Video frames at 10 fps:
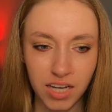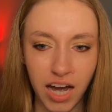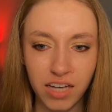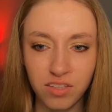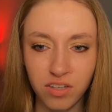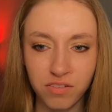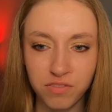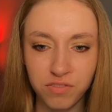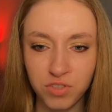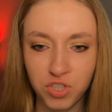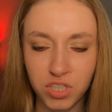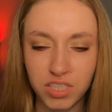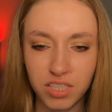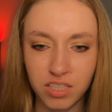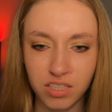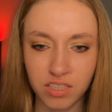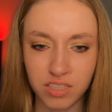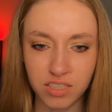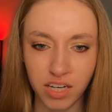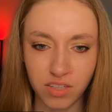I love just the
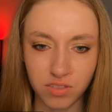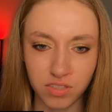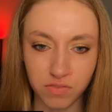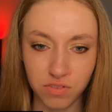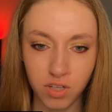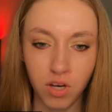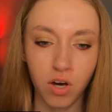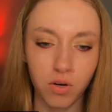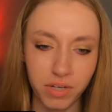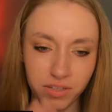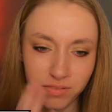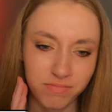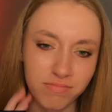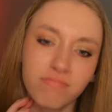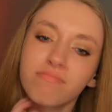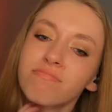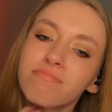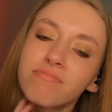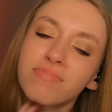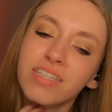styles Tell me, of. What comes like, into your
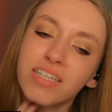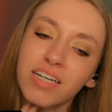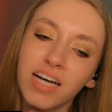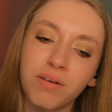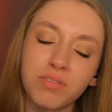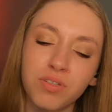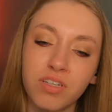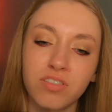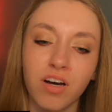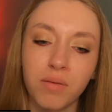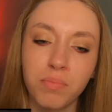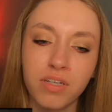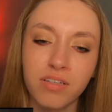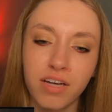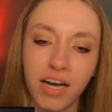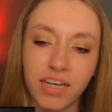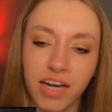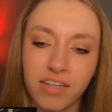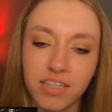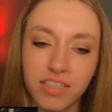mind? I was gonna talk, but I
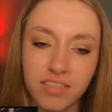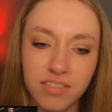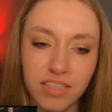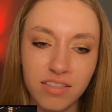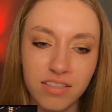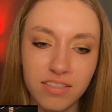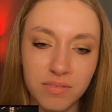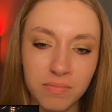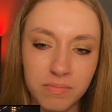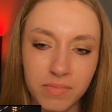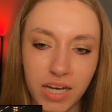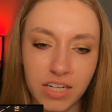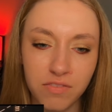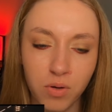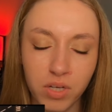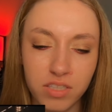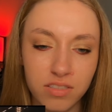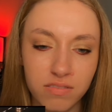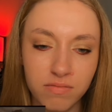kind of liked seeing this. I need to focus.